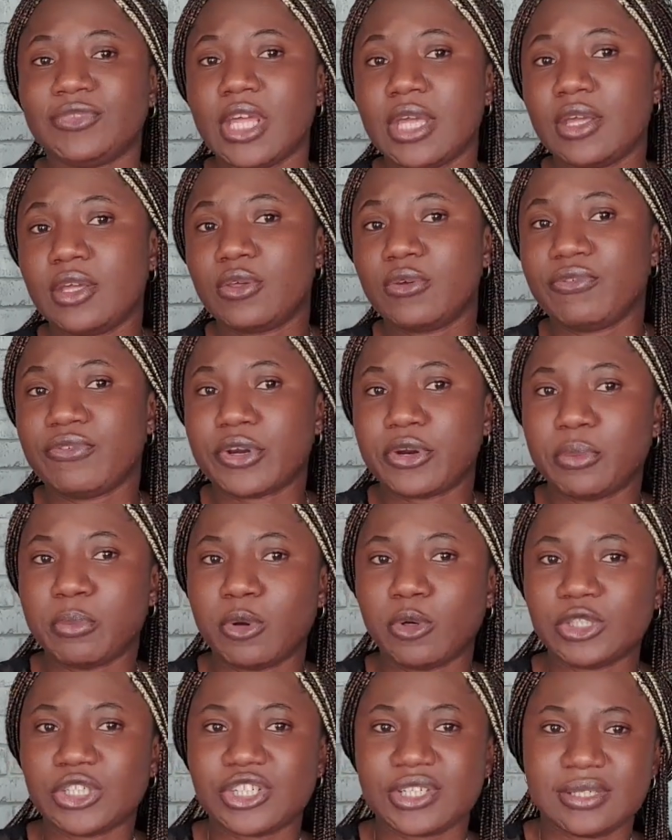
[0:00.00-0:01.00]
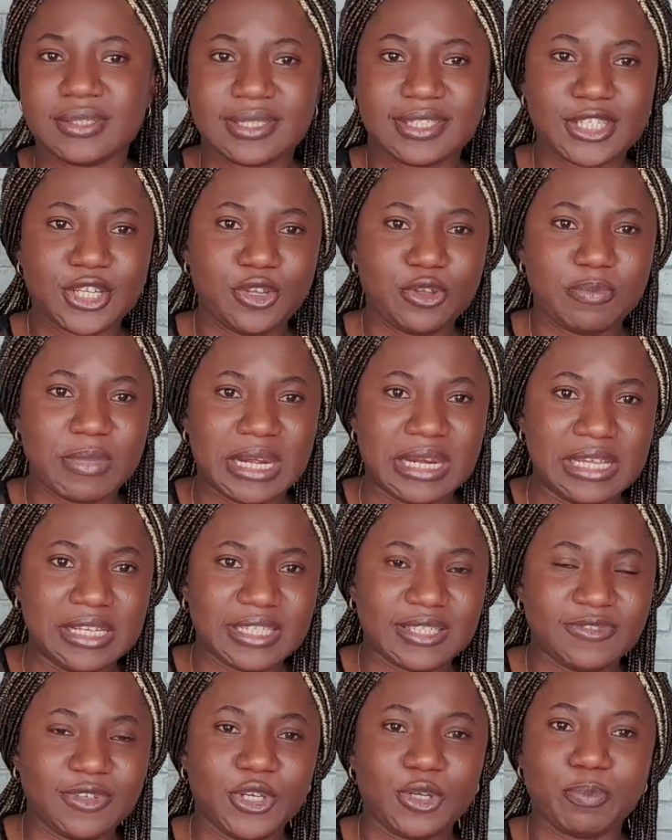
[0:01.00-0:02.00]
Thank you very much. See you in my
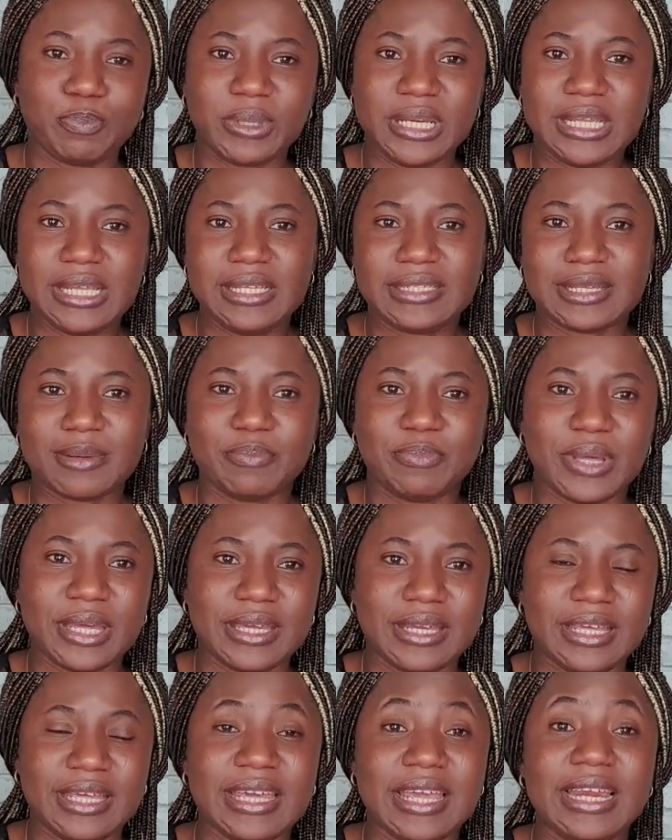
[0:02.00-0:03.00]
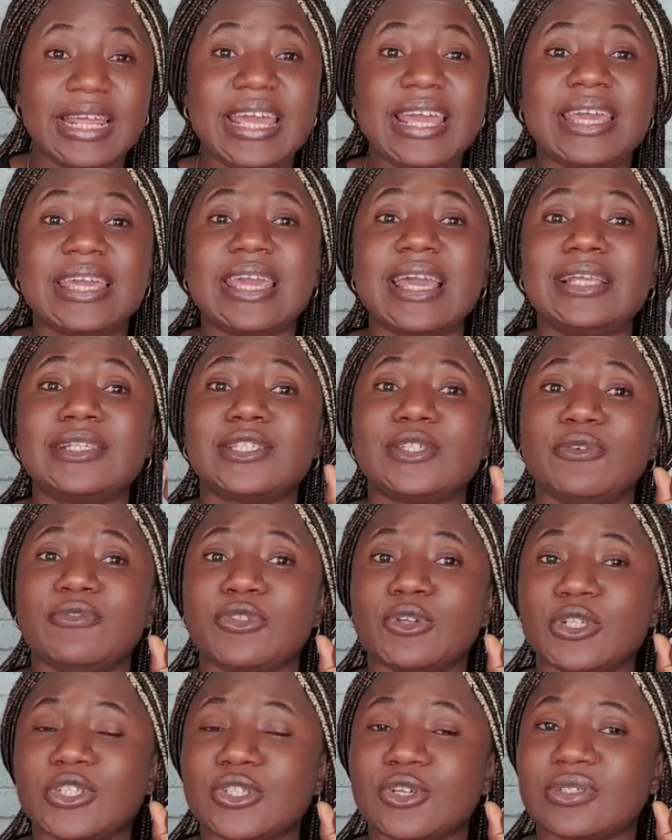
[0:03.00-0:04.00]
next video. Please, I'm begging again, in case
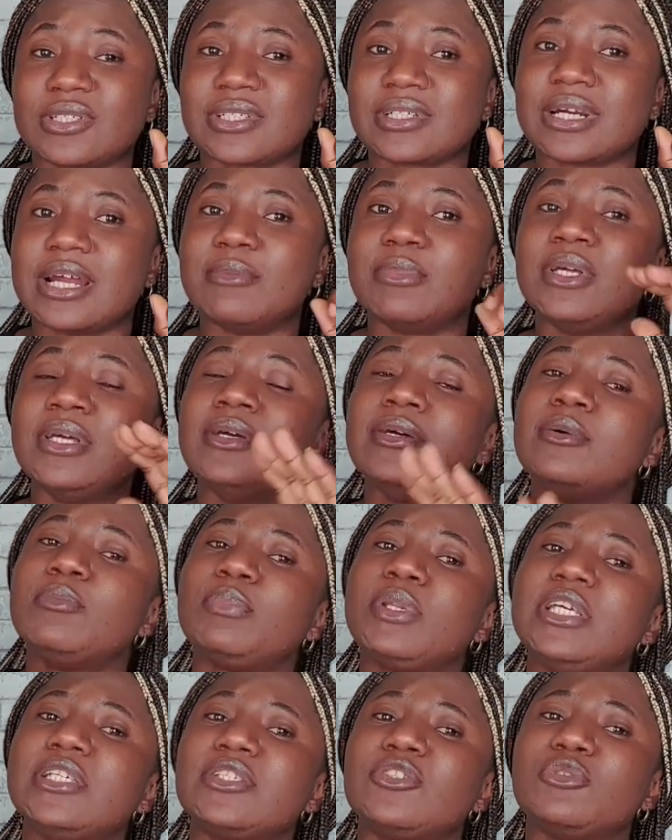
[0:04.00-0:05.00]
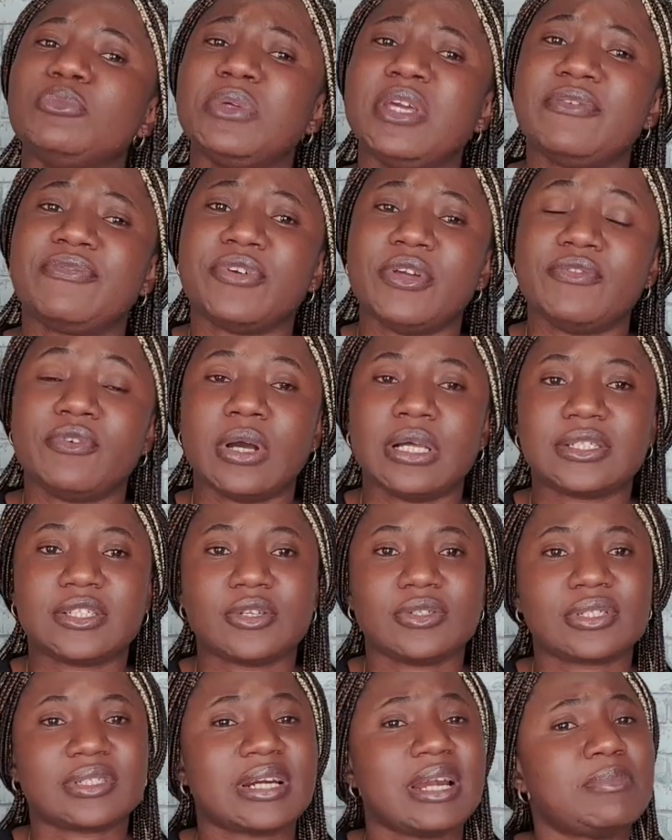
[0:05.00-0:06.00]
you've not subscribed, please do me a favor and
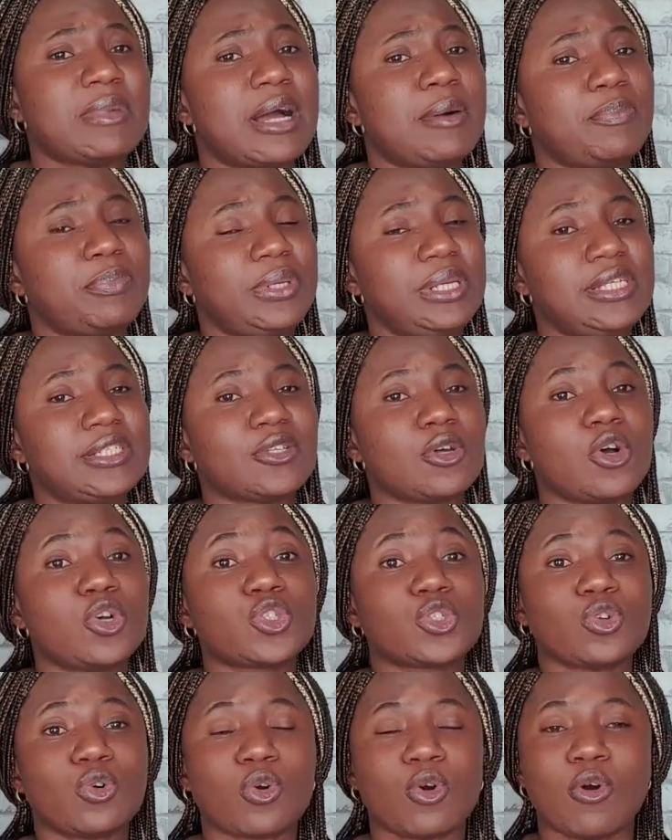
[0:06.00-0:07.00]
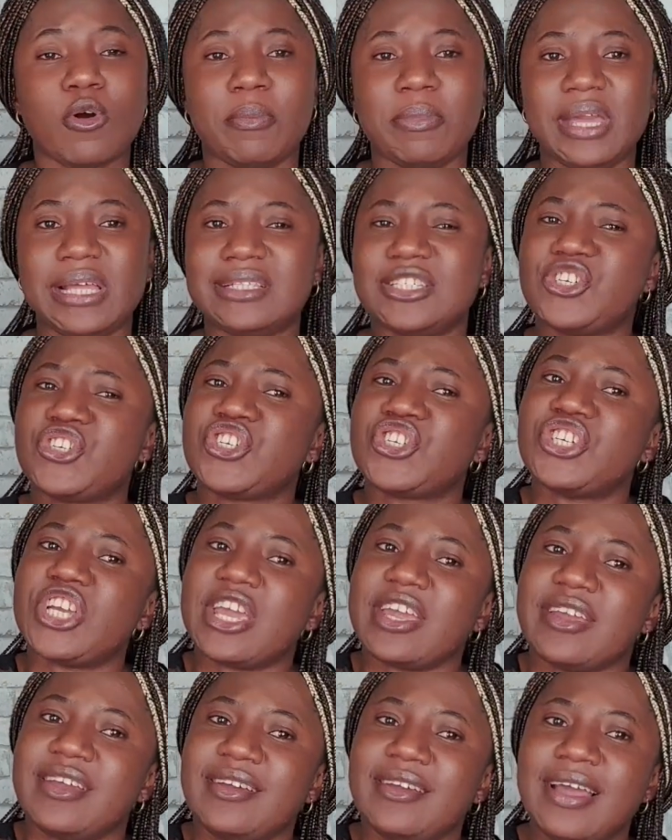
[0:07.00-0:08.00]
subscribe, and please also comment,
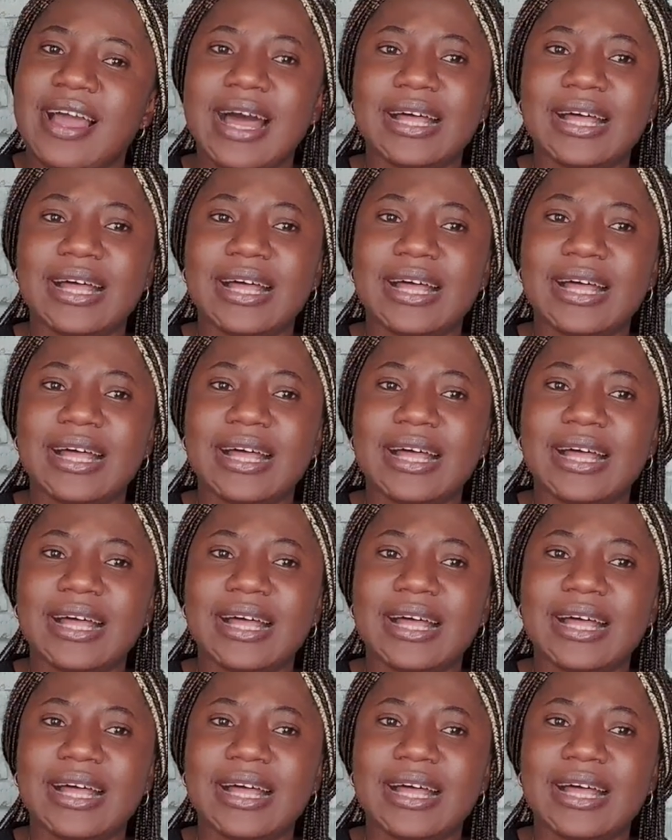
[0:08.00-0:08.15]
share.